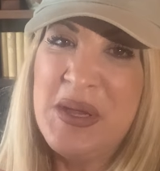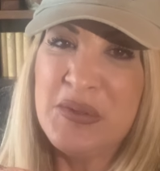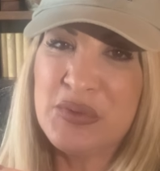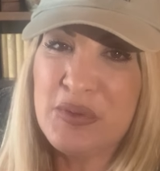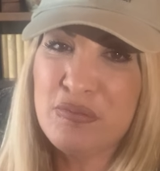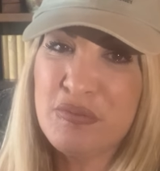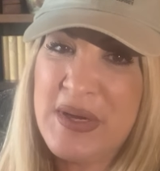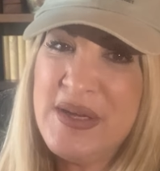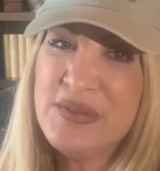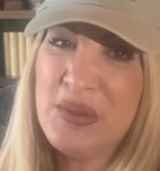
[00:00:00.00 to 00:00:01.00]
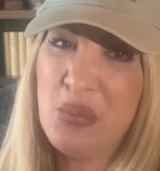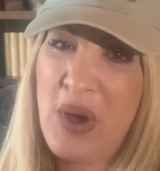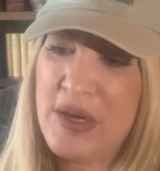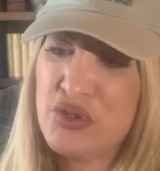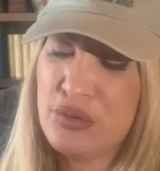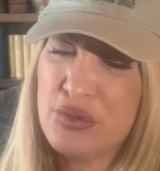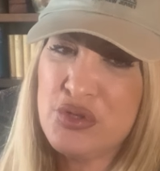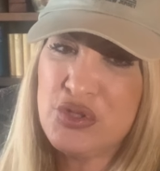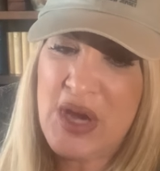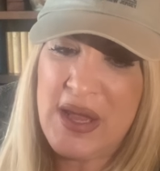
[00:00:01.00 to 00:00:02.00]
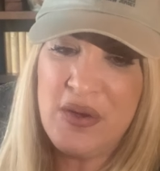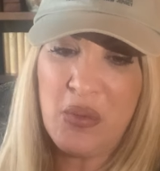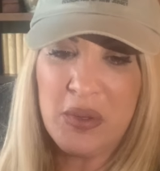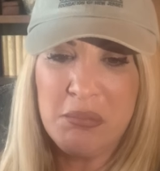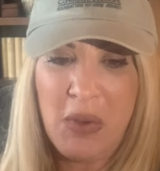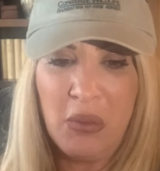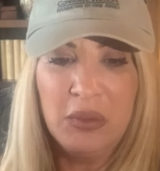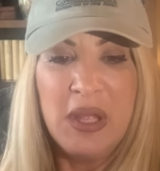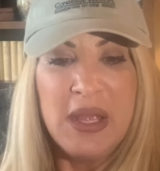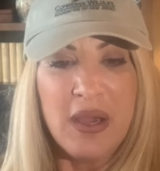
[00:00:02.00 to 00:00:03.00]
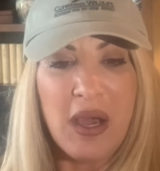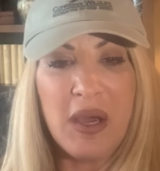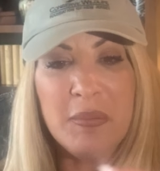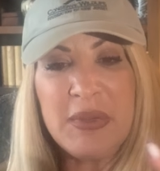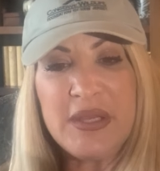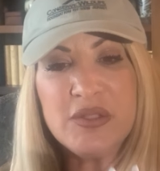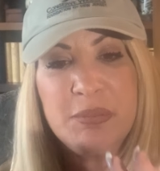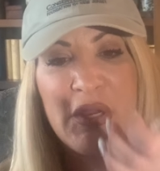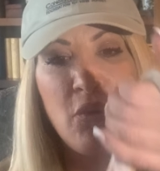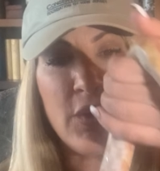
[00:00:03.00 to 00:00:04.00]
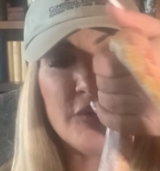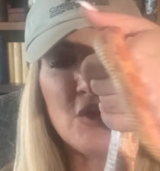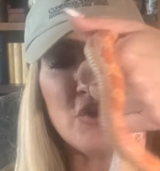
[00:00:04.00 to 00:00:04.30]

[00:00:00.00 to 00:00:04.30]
So the reason why she'll shed or molt is because